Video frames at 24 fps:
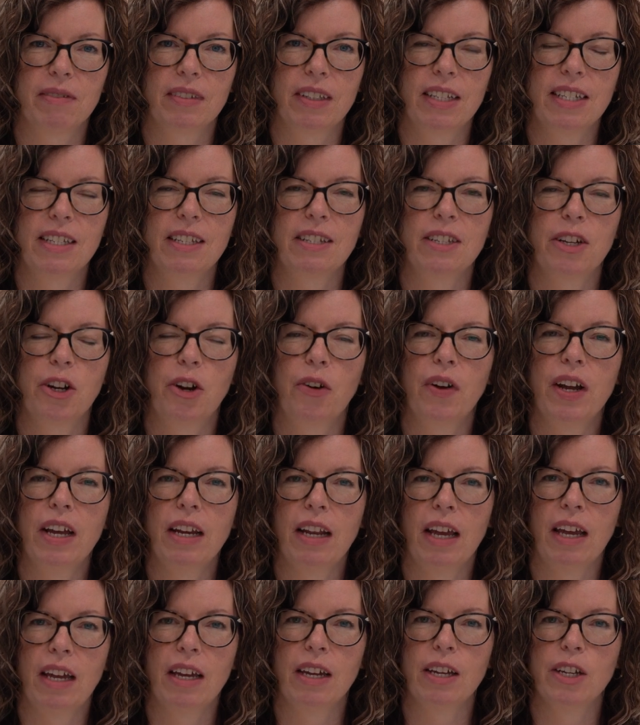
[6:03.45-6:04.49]
This is a great
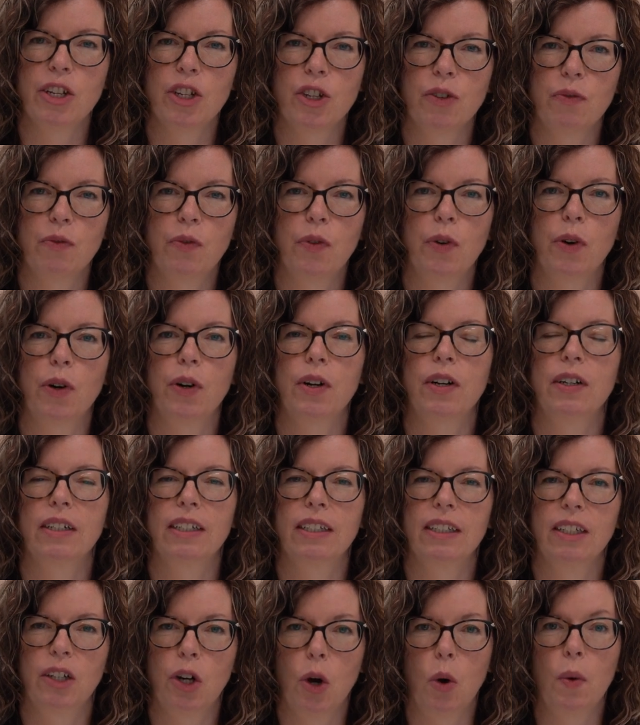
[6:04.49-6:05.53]
age for
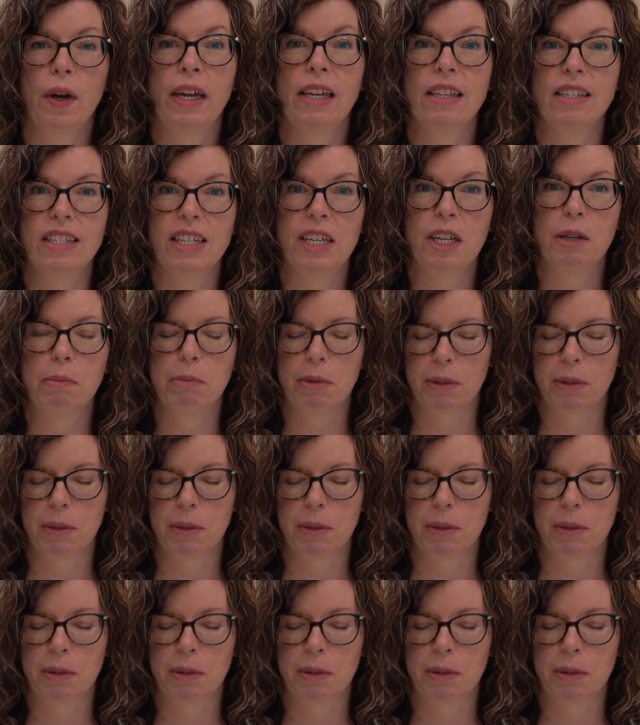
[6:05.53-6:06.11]
going deep.